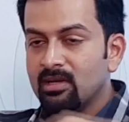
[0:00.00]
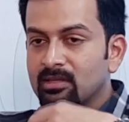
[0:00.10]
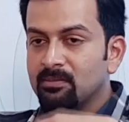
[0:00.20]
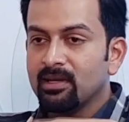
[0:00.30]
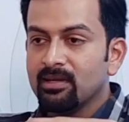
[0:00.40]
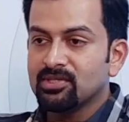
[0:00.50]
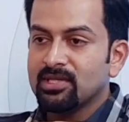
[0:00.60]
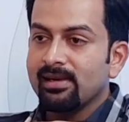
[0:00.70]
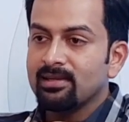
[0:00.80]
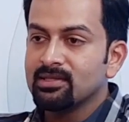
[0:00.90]
the biggest
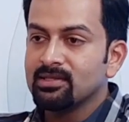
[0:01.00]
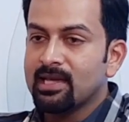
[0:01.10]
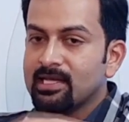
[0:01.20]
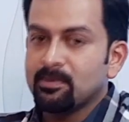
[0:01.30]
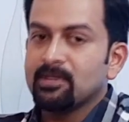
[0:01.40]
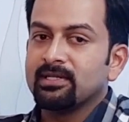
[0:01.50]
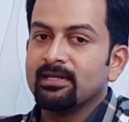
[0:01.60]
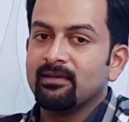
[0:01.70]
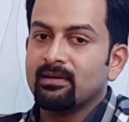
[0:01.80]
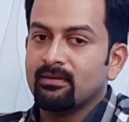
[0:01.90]
challenge,
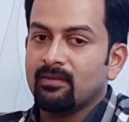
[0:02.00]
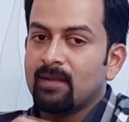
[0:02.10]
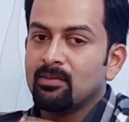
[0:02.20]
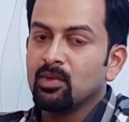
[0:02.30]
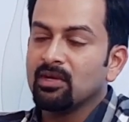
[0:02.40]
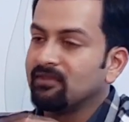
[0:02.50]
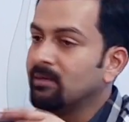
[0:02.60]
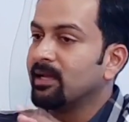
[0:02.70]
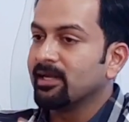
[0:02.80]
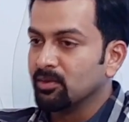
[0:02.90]
especially when, when I'm doing a
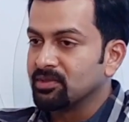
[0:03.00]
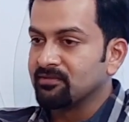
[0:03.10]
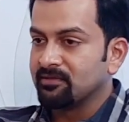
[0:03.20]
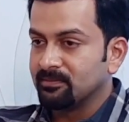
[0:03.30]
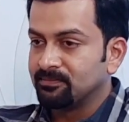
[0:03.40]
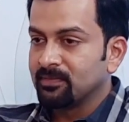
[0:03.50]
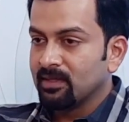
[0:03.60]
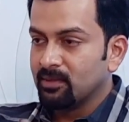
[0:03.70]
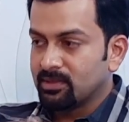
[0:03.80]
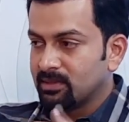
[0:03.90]
film like Lucifer,
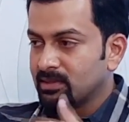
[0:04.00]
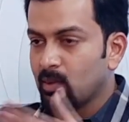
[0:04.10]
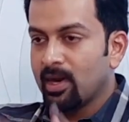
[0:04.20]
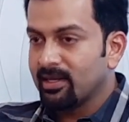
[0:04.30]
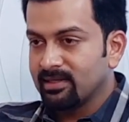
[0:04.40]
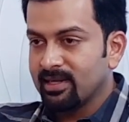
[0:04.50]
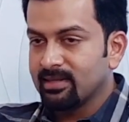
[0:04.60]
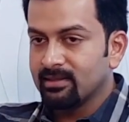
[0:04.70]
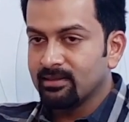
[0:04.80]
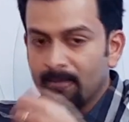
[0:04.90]
right, which is the one I
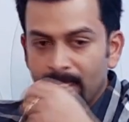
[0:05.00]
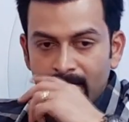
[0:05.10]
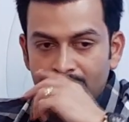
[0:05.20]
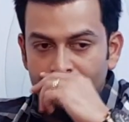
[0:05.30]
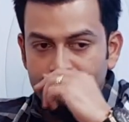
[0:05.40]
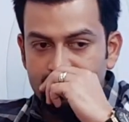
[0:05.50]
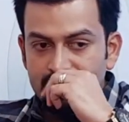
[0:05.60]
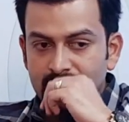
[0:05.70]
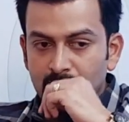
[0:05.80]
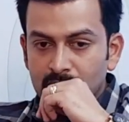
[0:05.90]
directed, it's a
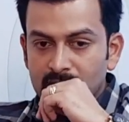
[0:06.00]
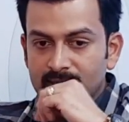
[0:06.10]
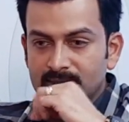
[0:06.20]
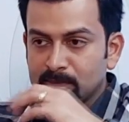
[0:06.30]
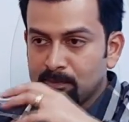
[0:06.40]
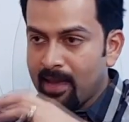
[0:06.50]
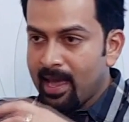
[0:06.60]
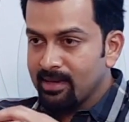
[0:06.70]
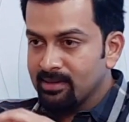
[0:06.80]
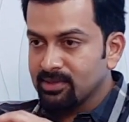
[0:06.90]
story that
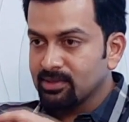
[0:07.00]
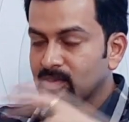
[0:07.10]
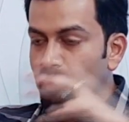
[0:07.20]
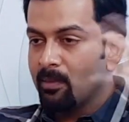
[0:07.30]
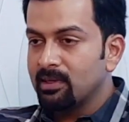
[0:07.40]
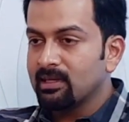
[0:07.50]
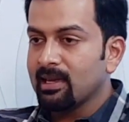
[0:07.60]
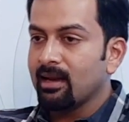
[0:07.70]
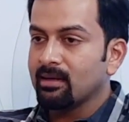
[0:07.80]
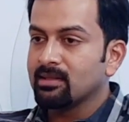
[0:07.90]
spans so many
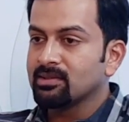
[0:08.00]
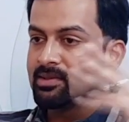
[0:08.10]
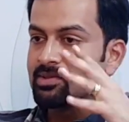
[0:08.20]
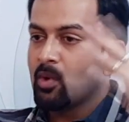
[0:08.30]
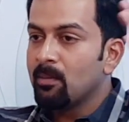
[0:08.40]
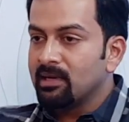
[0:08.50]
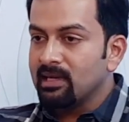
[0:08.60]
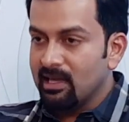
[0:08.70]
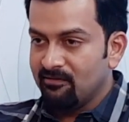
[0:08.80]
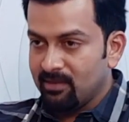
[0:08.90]
characters, yeah, and so
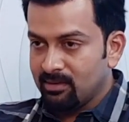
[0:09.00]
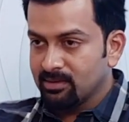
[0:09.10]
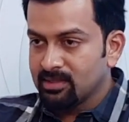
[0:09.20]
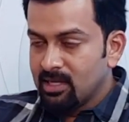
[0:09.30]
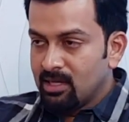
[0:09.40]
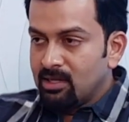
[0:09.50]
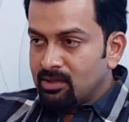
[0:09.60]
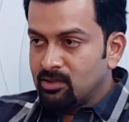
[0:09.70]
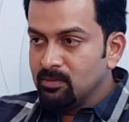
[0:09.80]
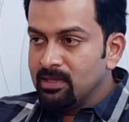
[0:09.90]
many events.
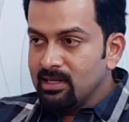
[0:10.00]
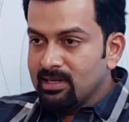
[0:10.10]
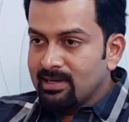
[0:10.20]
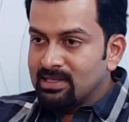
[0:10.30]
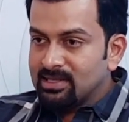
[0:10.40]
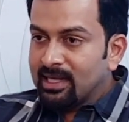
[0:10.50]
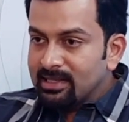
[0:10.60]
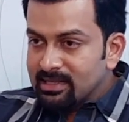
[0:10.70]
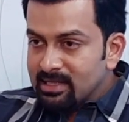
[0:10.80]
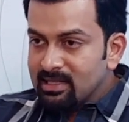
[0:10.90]
Mm. To be
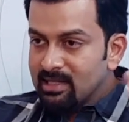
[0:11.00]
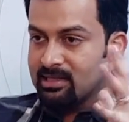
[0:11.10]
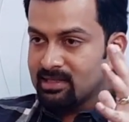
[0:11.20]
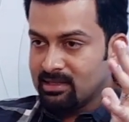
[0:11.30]
concising it